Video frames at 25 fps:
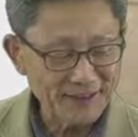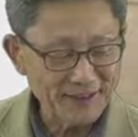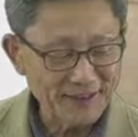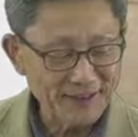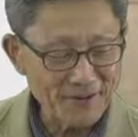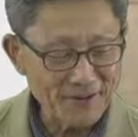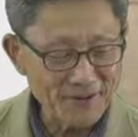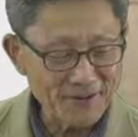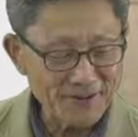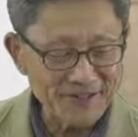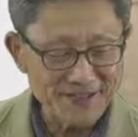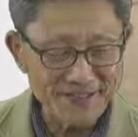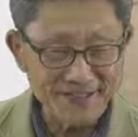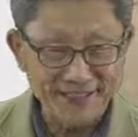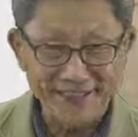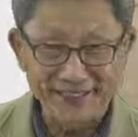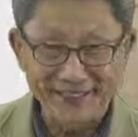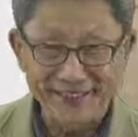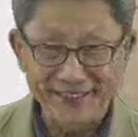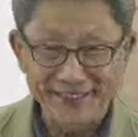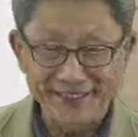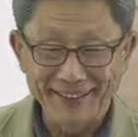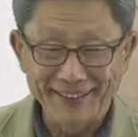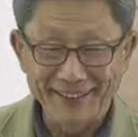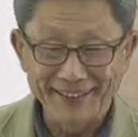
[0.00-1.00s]
oxygen
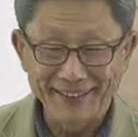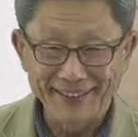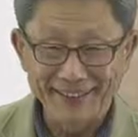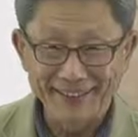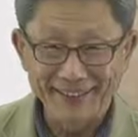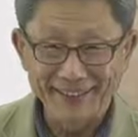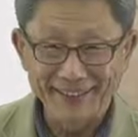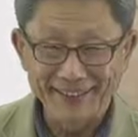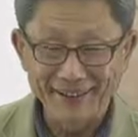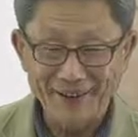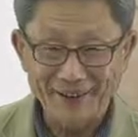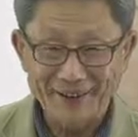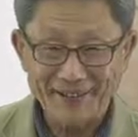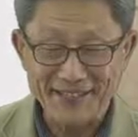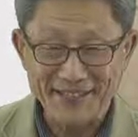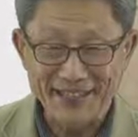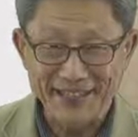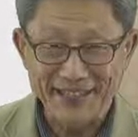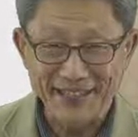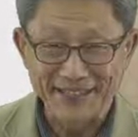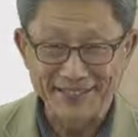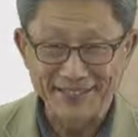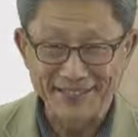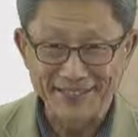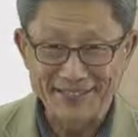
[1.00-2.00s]
host
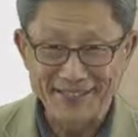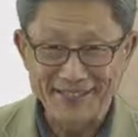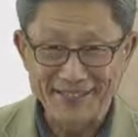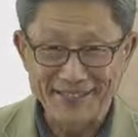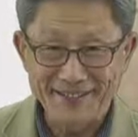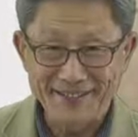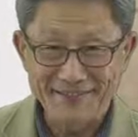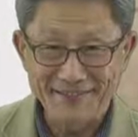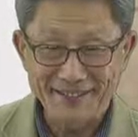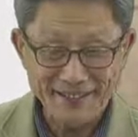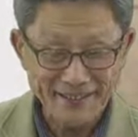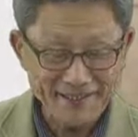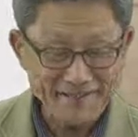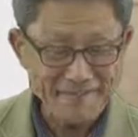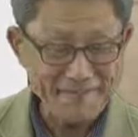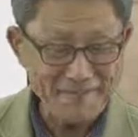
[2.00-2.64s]
ions. Okay.